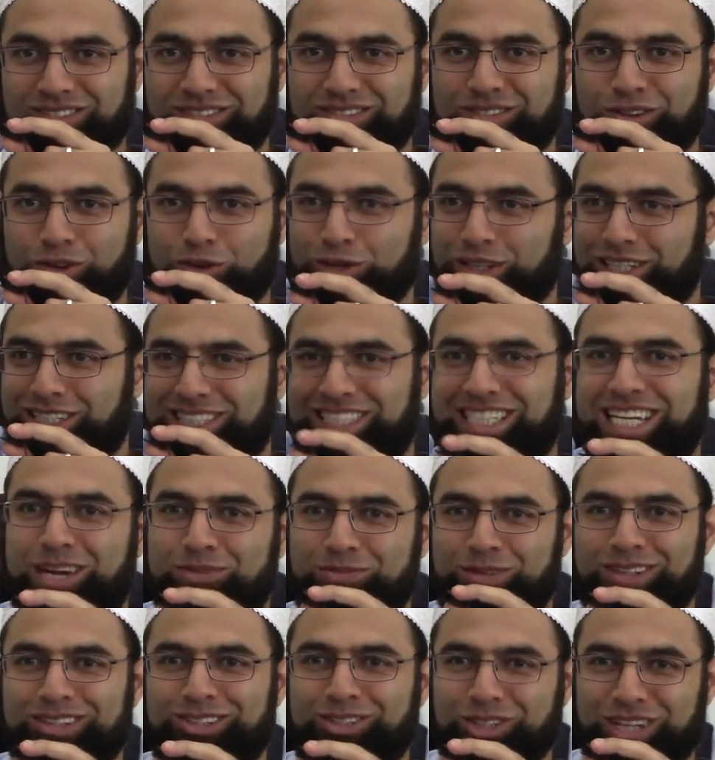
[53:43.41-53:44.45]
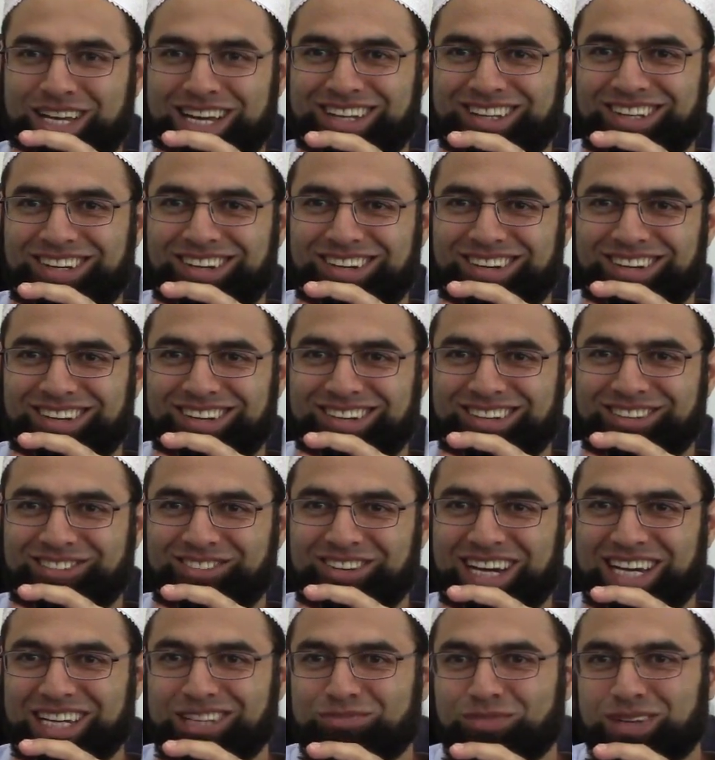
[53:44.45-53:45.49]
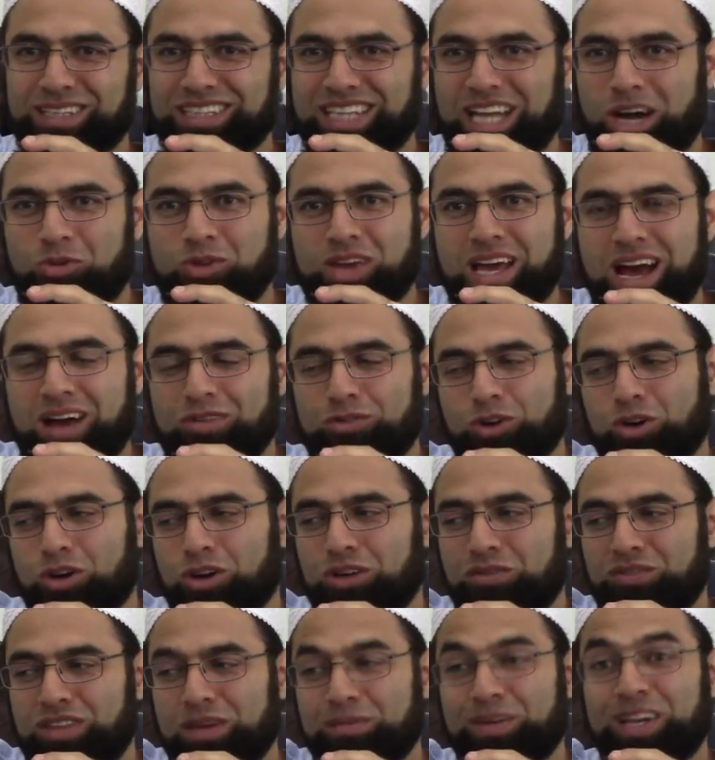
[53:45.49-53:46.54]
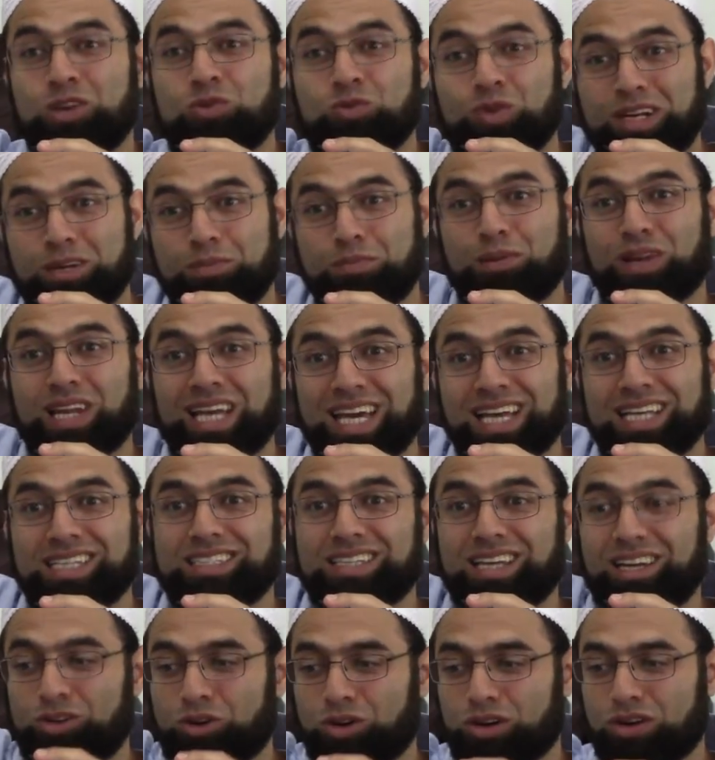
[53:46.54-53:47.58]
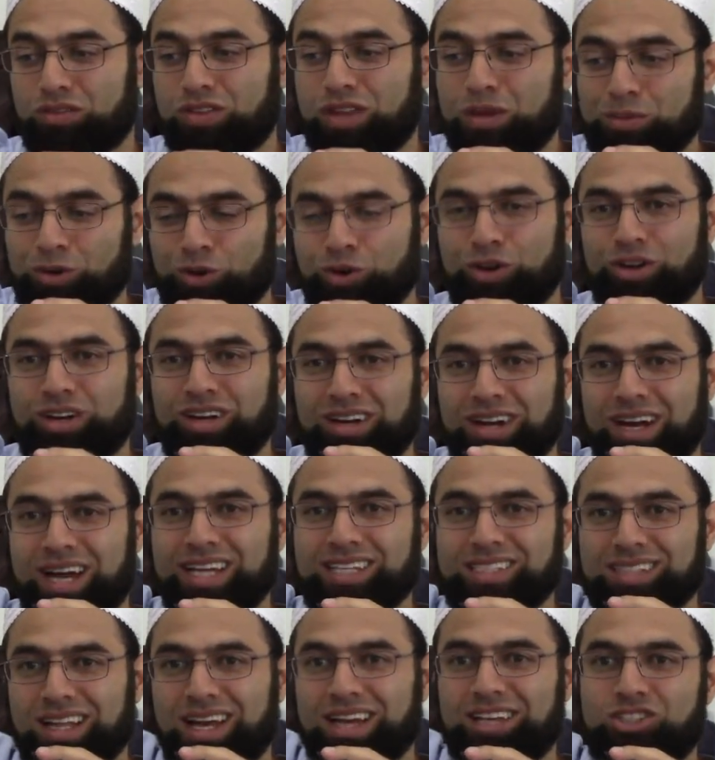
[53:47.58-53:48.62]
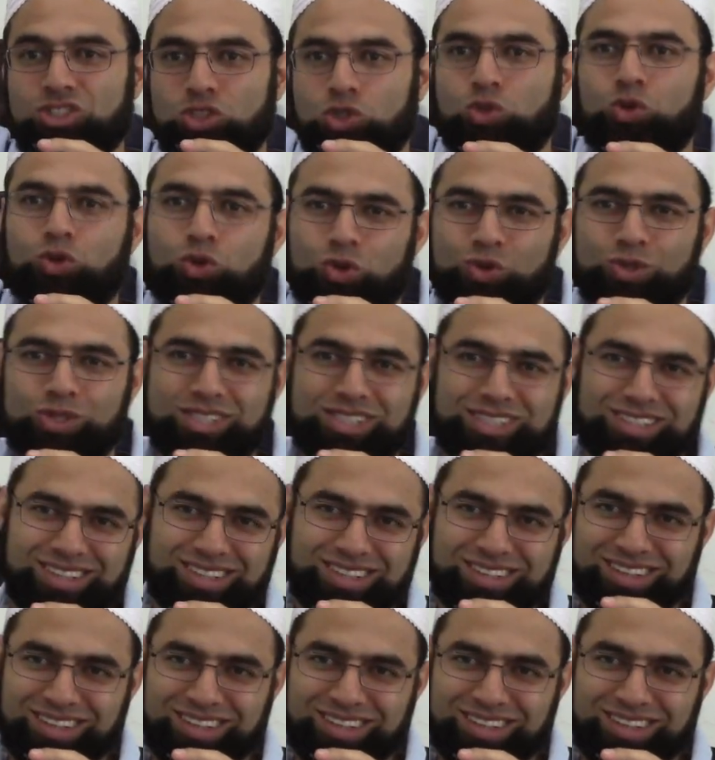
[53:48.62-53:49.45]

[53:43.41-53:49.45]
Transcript: or stapled together, right? But now we have all of them in one place and all of them organized like scrolls.